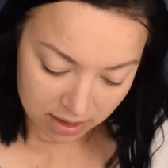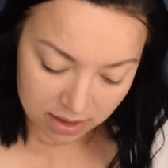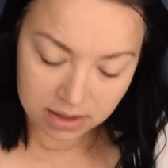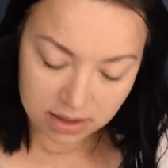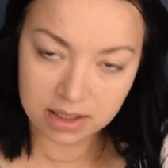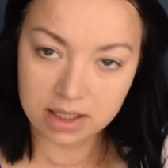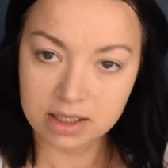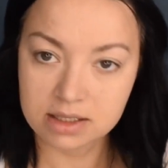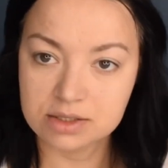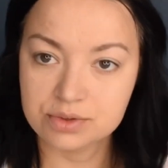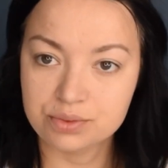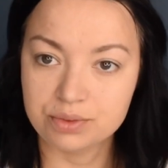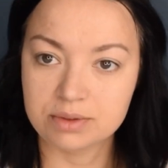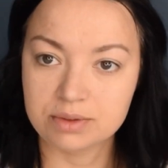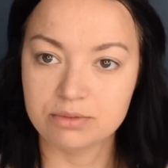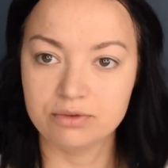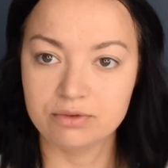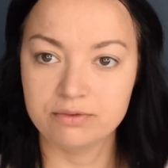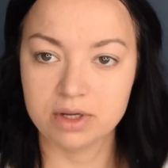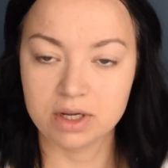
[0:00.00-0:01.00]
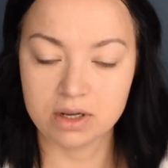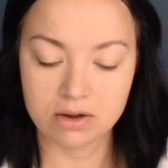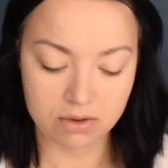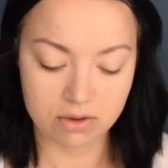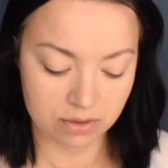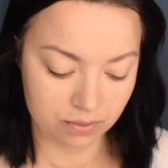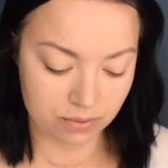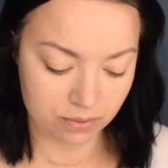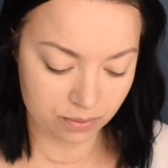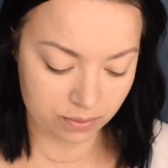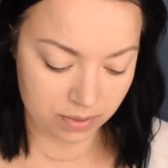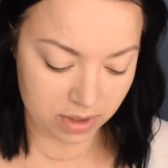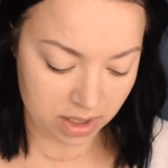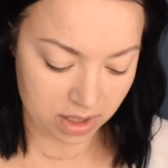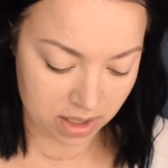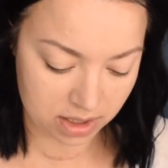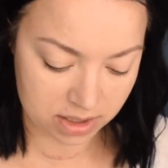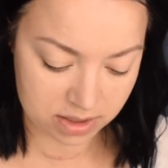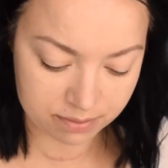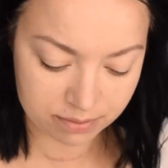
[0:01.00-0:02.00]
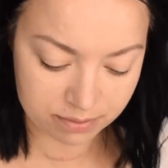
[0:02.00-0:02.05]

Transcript: Next we're moving on with